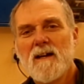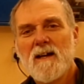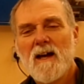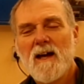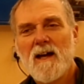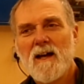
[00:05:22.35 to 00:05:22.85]

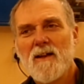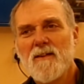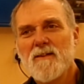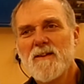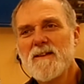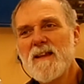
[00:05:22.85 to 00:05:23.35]

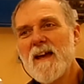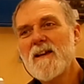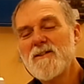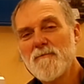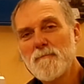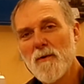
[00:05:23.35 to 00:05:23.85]
The
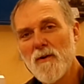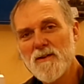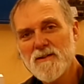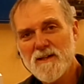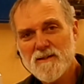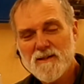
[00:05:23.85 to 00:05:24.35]
negative
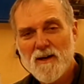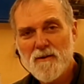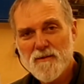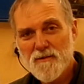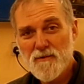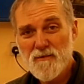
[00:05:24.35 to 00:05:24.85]
points, let's go
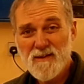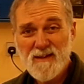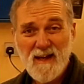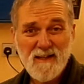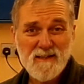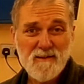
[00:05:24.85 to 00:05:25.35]
through the
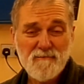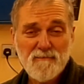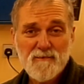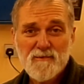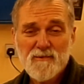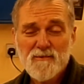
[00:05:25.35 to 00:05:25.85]
negative
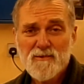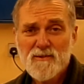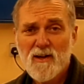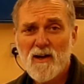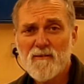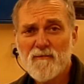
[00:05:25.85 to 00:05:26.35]
sort of
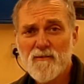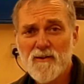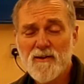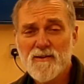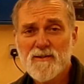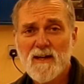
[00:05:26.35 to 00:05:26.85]
side first.